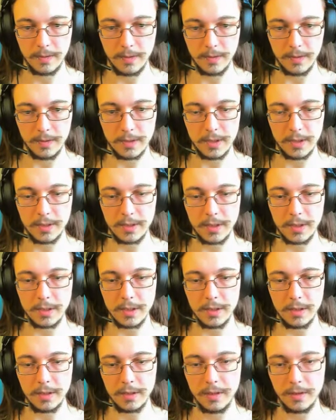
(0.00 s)
This is just such
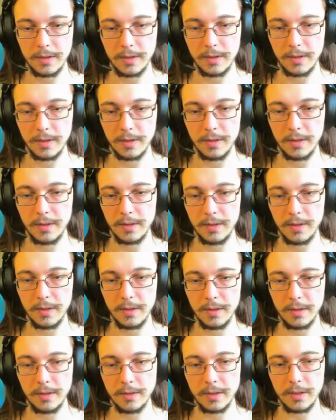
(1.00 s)
a
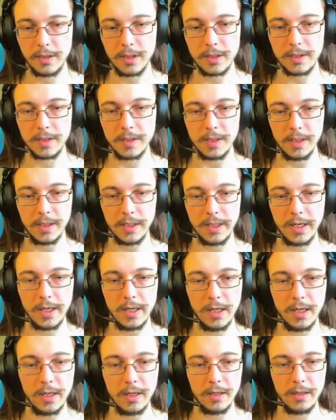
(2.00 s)
such a silly
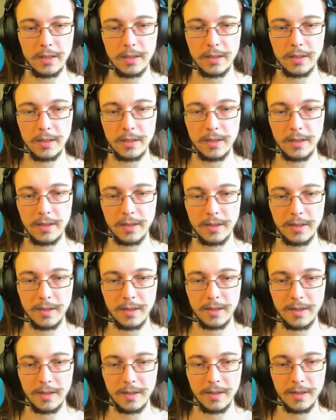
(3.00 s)
idea.
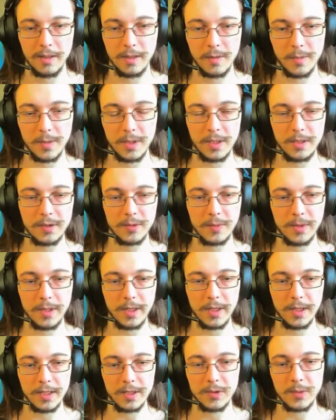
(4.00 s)
But this
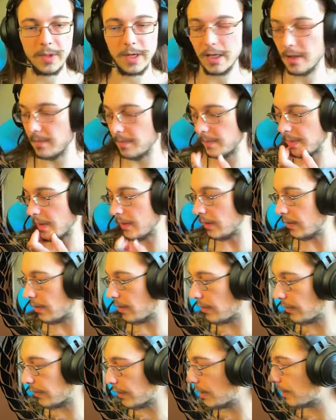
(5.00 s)
way, this way I can build
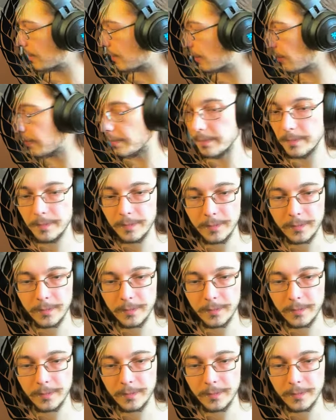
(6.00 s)
all these um,